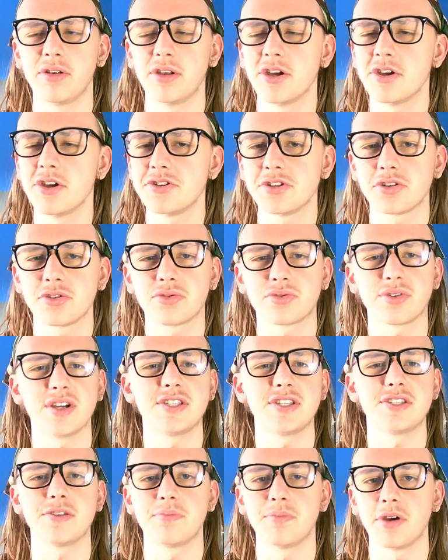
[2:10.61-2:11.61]
Loads of
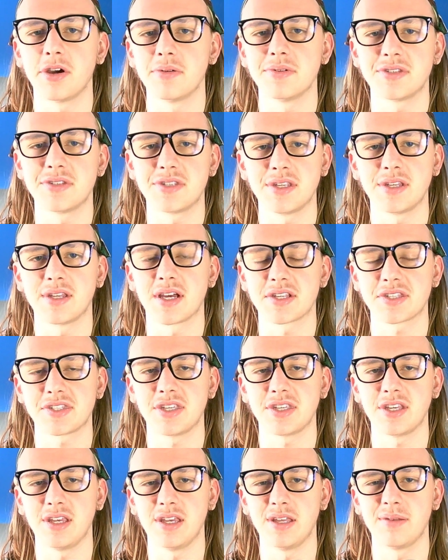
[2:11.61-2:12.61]
creative moments in that
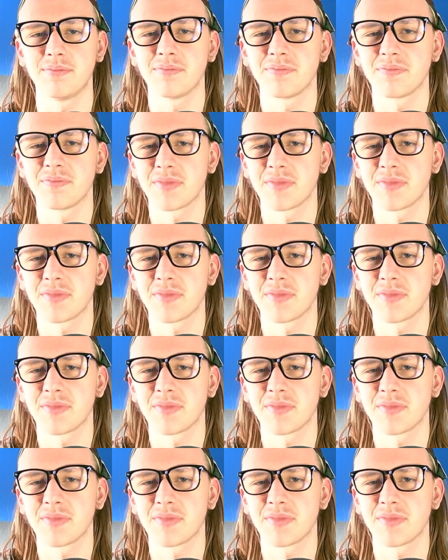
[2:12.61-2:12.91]
scene.